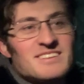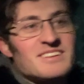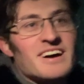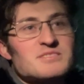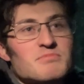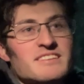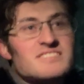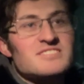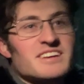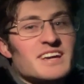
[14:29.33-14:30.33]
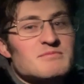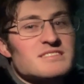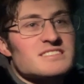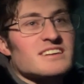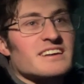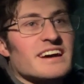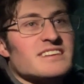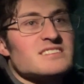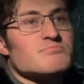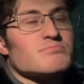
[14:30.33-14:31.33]
not to play the shitty games that suck
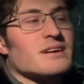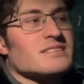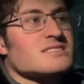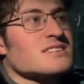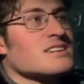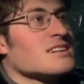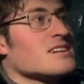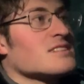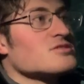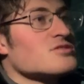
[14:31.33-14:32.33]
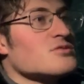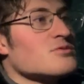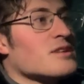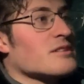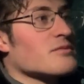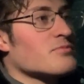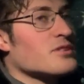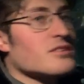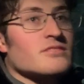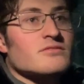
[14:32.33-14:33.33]
ass, but to
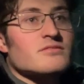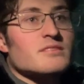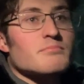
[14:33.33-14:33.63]
the